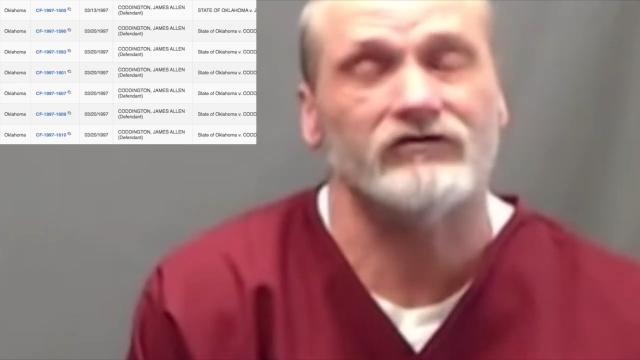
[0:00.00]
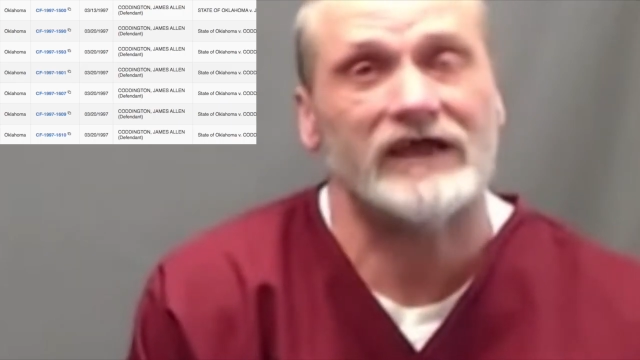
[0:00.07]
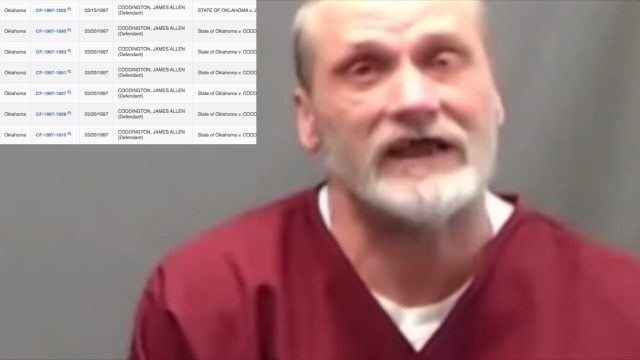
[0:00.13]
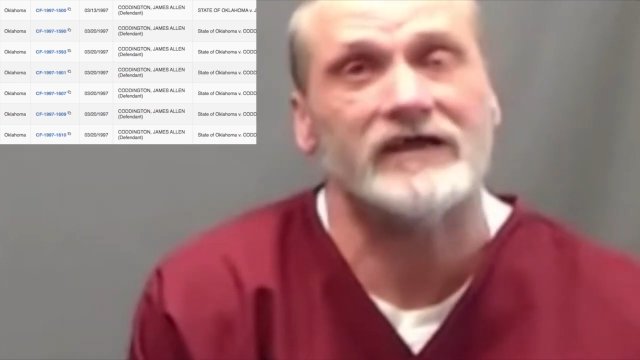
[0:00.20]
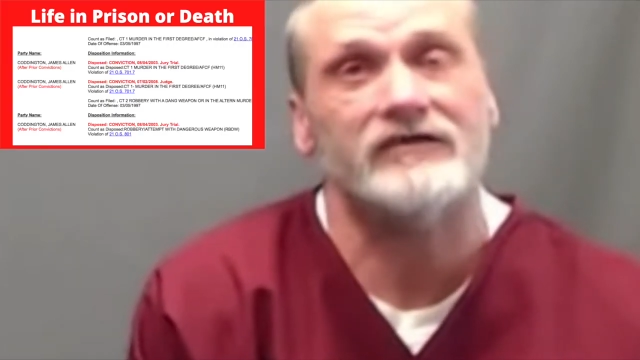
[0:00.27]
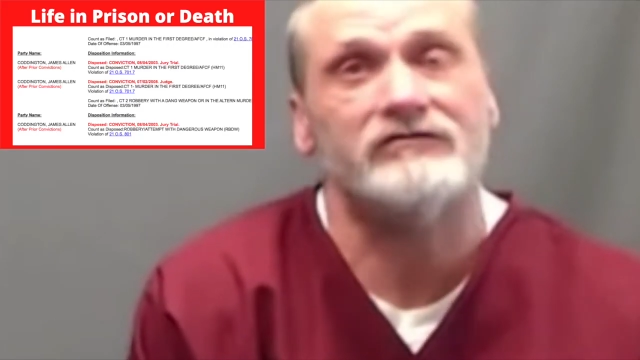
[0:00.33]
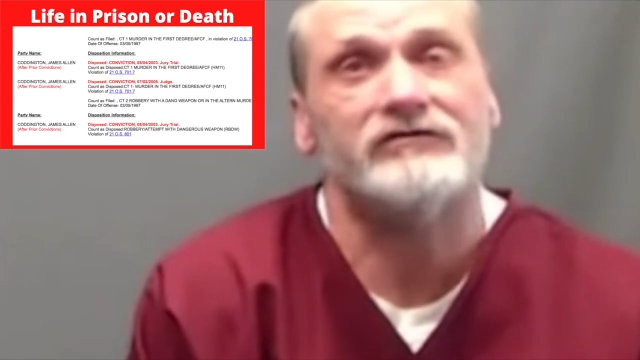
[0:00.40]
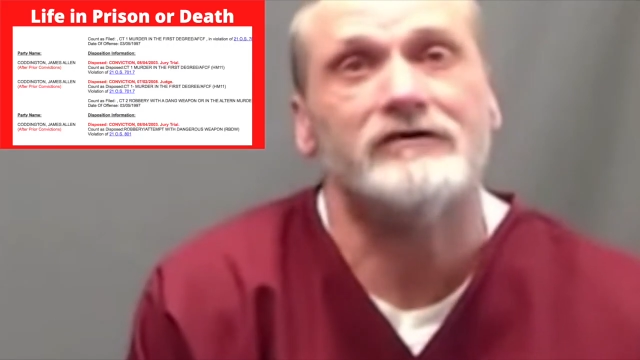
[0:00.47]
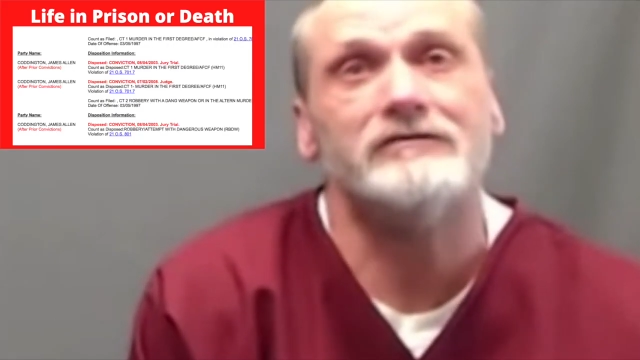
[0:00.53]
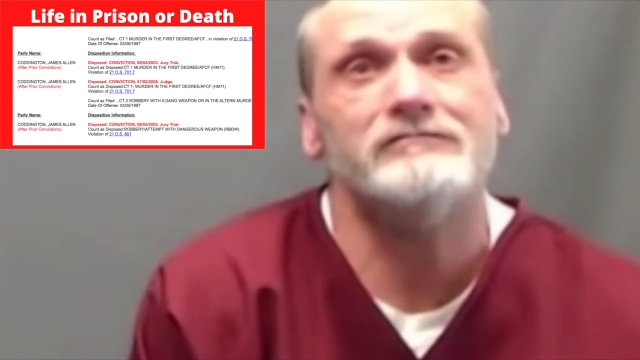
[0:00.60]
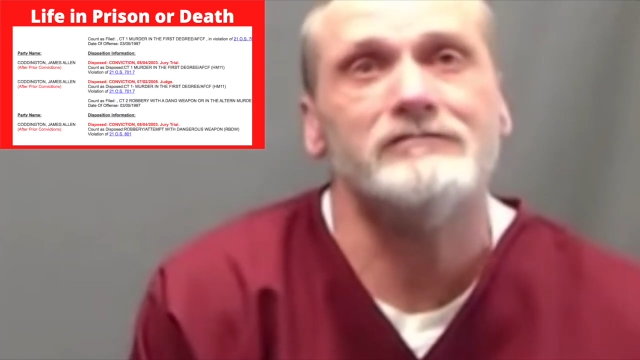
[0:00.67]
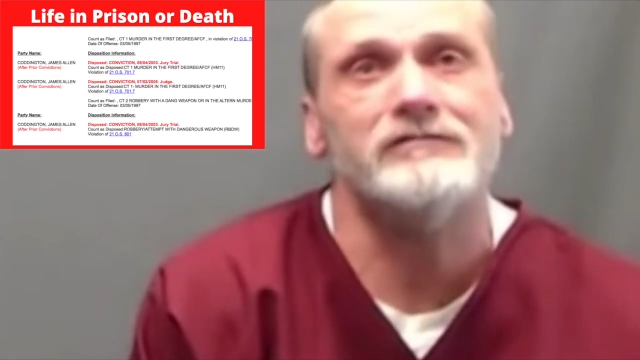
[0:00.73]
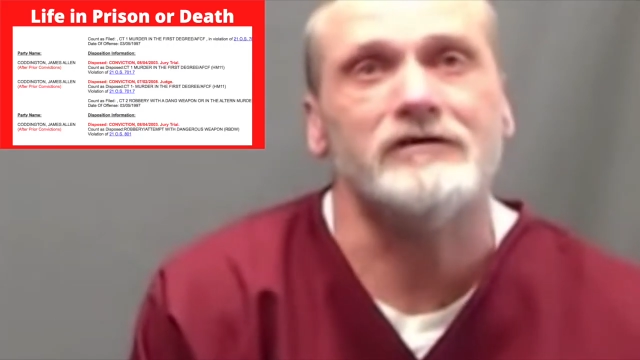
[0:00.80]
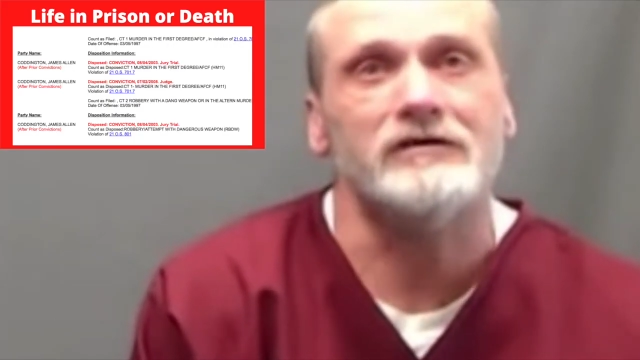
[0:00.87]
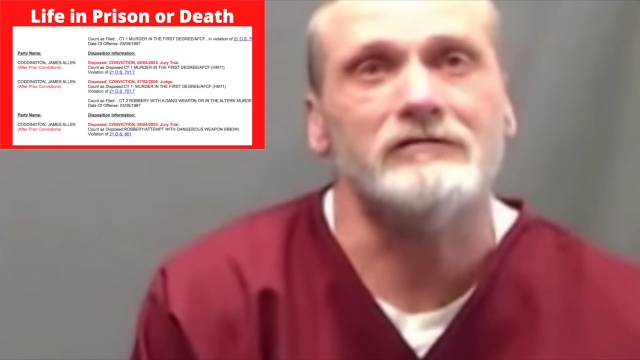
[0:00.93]
led him to
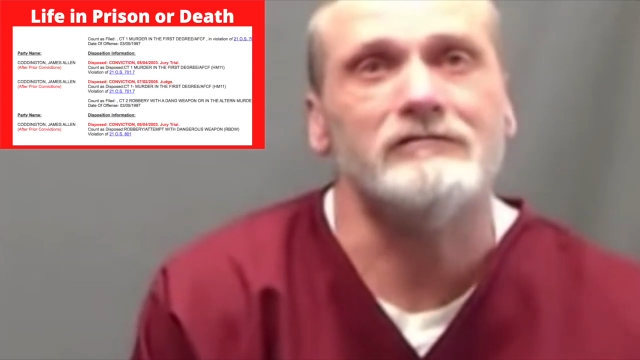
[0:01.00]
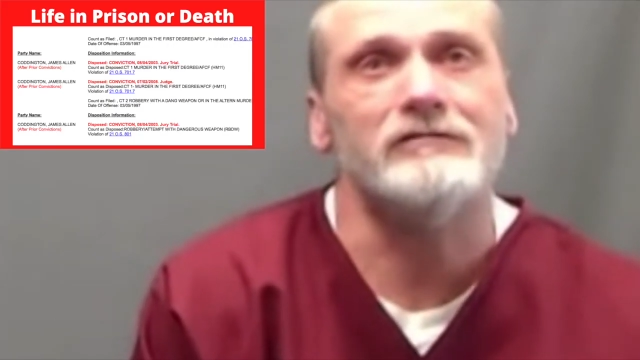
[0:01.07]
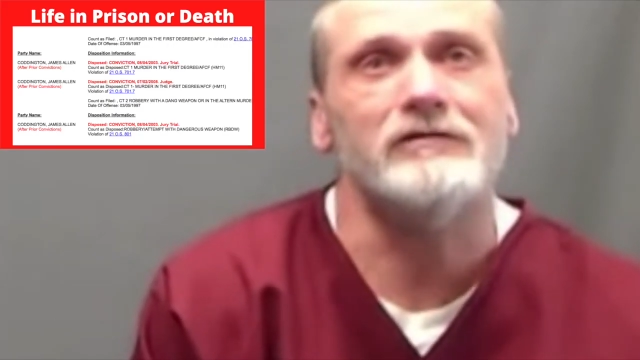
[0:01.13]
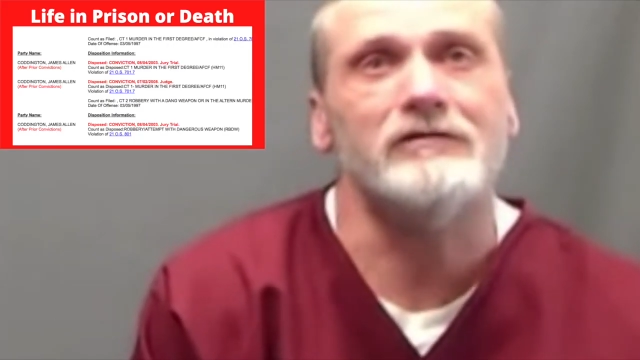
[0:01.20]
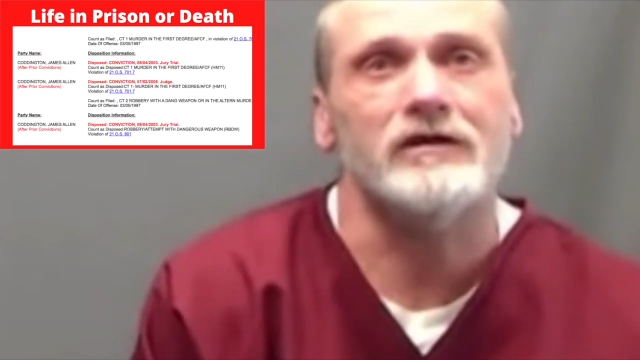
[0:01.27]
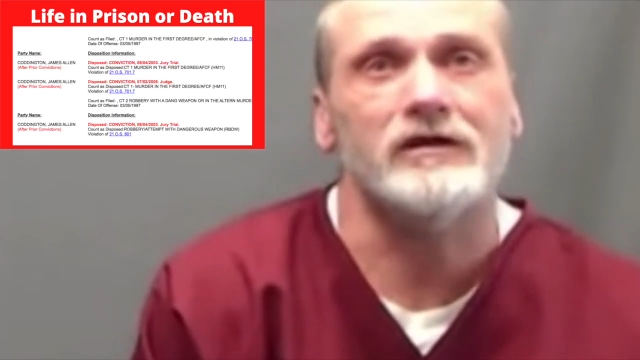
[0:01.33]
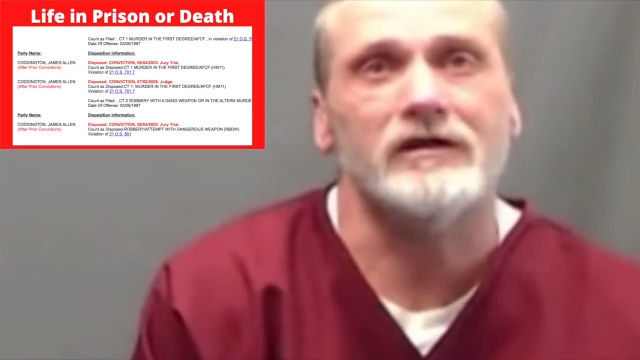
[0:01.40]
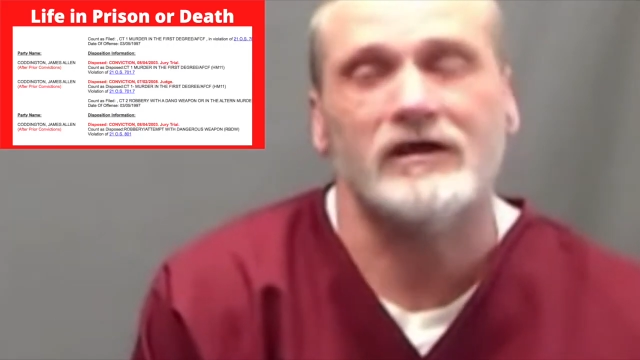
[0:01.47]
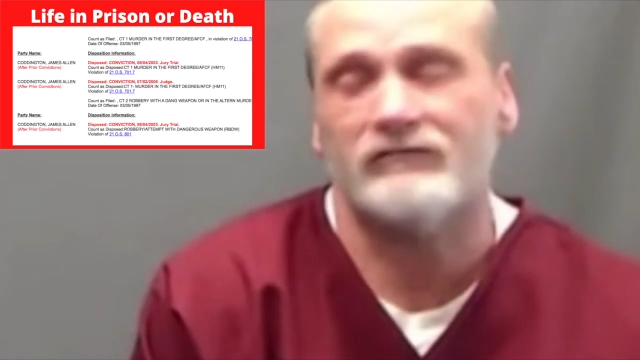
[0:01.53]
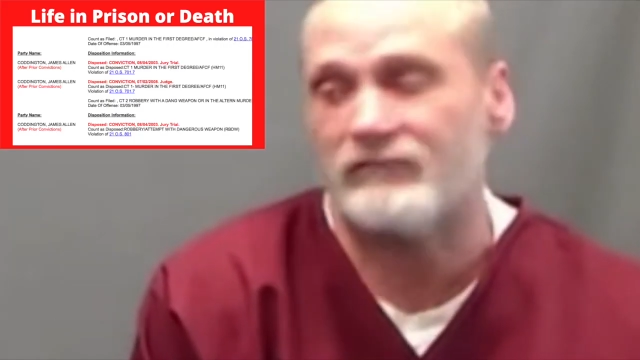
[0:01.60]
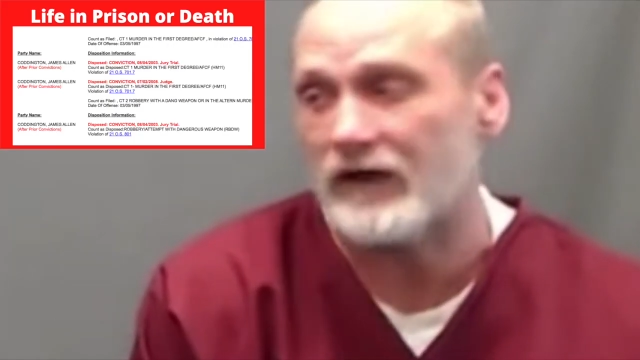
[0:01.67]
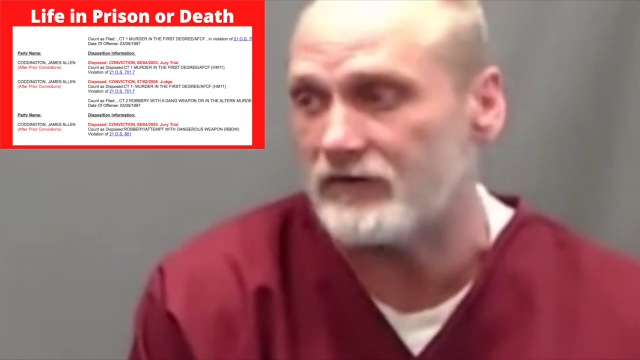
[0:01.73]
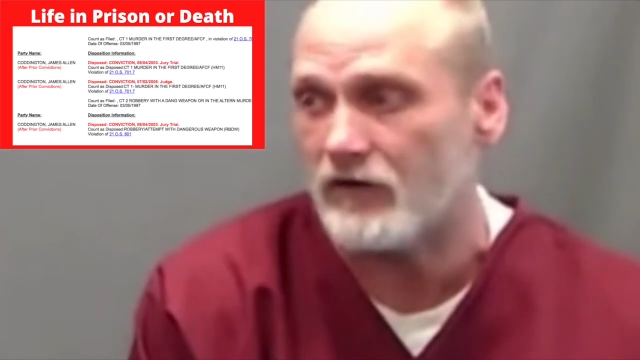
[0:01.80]
submit a guilty plea,